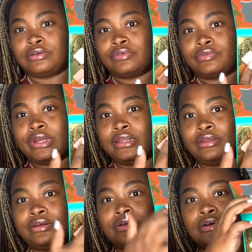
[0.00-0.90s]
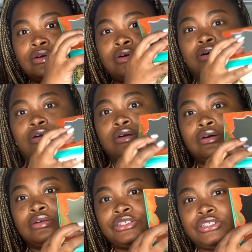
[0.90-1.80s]
Right there are
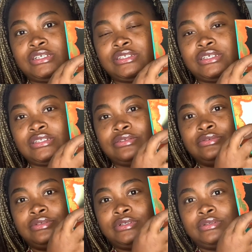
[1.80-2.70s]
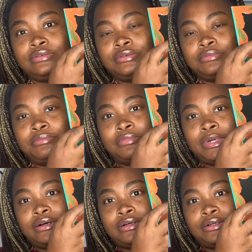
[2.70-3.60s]
the shades that's on my
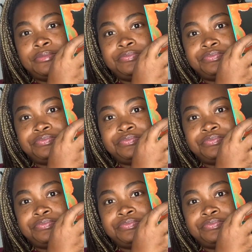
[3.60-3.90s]
arm.